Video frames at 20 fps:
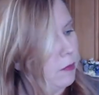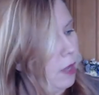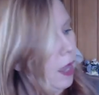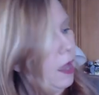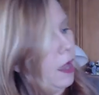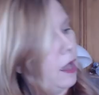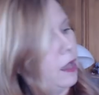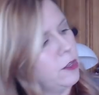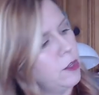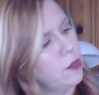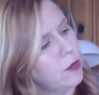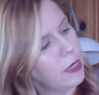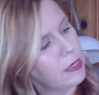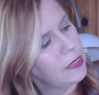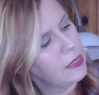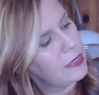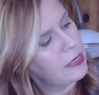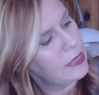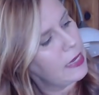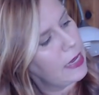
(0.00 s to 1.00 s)
Uh, you can
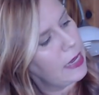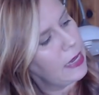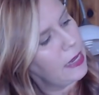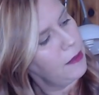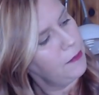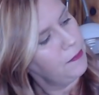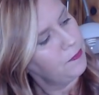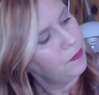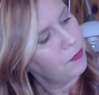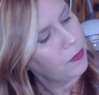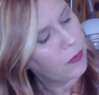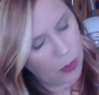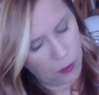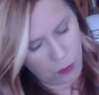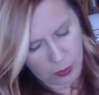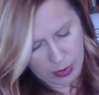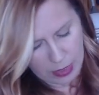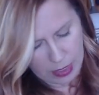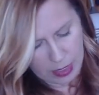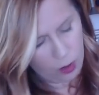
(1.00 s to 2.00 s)
see
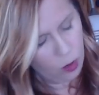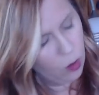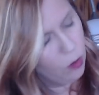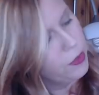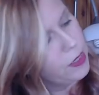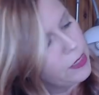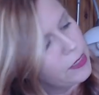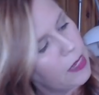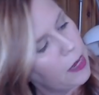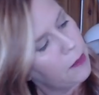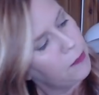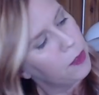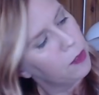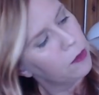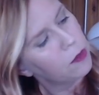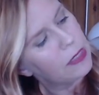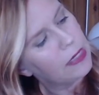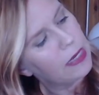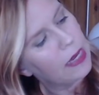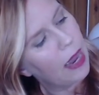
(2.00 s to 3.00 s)
when I hold this up, you'll
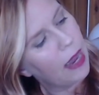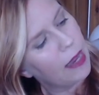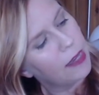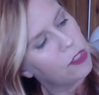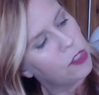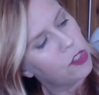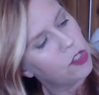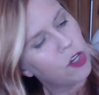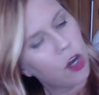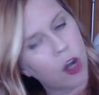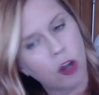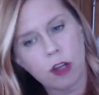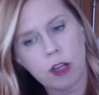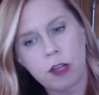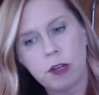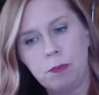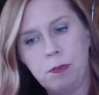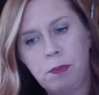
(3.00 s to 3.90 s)
see I started